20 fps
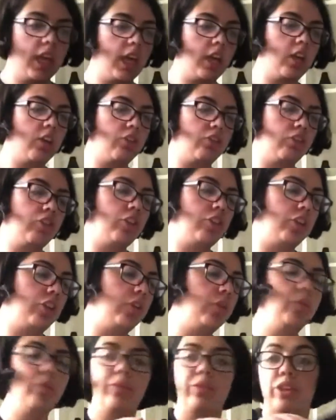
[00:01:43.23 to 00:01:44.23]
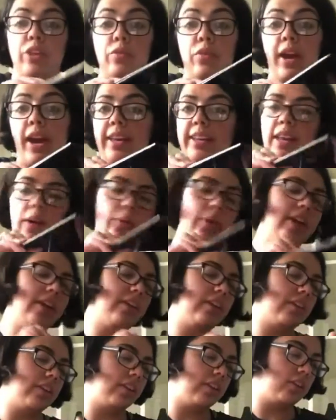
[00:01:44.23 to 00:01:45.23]
And I'll show you the ride that
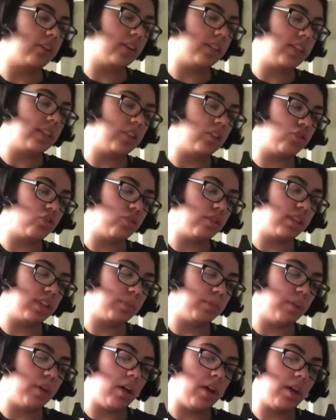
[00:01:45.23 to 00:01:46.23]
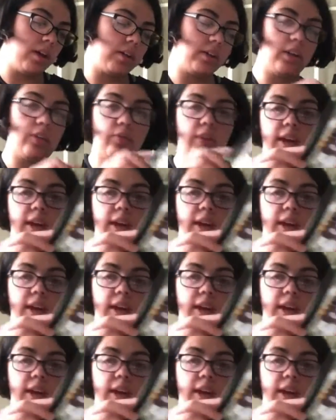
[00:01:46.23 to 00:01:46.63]
went. So this is the Jurassic Park, the